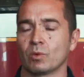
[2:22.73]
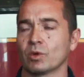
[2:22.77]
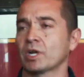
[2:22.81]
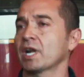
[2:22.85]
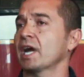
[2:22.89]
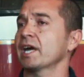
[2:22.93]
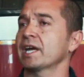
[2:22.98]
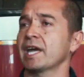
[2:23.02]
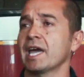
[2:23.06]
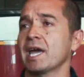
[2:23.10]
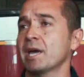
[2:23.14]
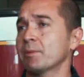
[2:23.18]

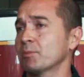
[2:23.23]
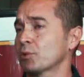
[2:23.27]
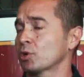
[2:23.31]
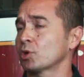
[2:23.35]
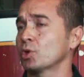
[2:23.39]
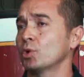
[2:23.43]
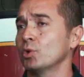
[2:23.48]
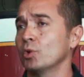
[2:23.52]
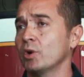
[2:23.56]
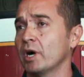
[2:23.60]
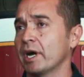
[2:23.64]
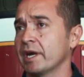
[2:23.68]
what I am
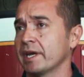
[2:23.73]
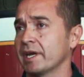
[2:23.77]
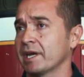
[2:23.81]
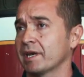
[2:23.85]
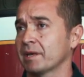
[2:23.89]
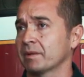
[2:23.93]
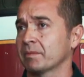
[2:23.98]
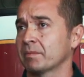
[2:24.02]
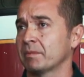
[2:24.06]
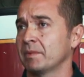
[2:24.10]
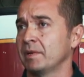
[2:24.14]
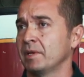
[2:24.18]
or who I
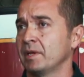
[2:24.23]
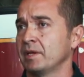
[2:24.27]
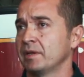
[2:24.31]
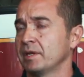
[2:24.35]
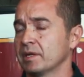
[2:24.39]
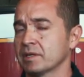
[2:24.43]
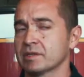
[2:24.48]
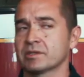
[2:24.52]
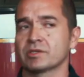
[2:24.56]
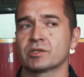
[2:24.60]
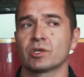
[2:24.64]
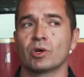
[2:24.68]
am.
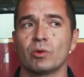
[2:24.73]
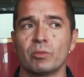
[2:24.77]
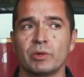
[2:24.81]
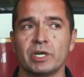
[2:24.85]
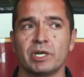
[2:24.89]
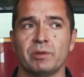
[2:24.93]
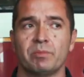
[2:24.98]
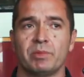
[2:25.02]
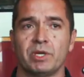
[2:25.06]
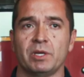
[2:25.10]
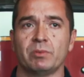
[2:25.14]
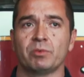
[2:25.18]
There are so
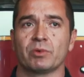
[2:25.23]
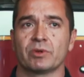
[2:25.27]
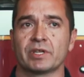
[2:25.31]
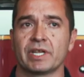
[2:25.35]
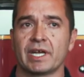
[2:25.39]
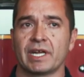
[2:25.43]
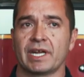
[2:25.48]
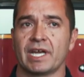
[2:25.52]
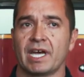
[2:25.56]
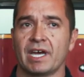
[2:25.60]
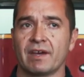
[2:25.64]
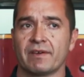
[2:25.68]
many people
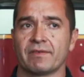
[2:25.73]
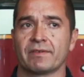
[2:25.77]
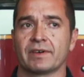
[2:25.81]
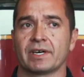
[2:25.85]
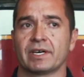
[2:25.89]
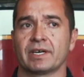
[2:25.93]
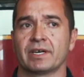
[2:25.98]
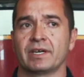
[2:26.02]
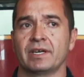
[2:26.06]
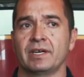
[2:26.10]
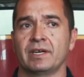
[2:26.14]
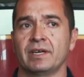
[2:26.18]
that
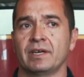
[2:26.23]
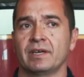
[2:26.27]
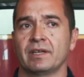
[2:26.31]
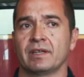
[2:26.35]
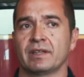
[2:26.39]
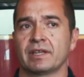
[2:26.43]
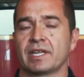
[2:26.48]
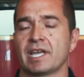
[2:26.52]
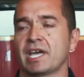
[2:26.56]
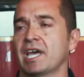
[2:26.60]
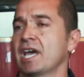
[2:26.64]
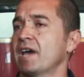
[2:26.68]

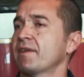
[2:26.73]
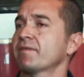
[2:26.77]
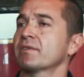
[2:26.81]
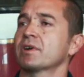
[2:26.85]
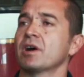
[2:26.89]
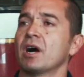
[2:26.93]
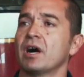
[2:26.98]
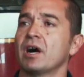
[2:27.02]
have